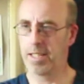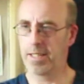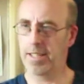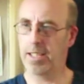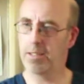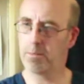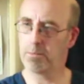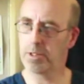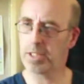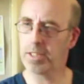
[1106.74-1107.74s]
Yeah,
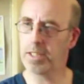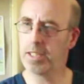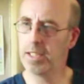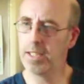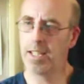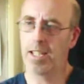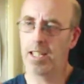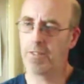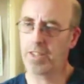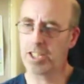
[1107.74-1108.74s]
pretty good.
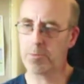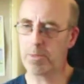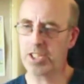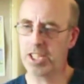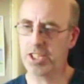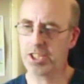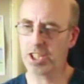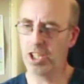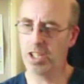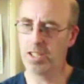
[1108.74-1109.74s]
I think he's missing his
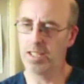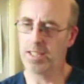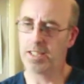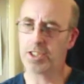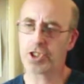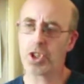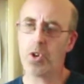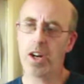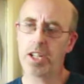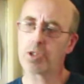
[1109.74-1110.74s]

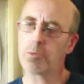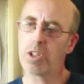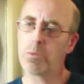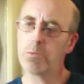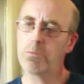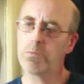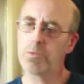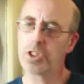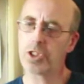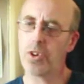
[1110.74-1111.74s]
tie as well,
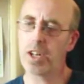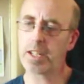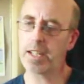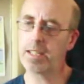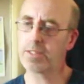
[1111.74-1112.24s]
tie and that.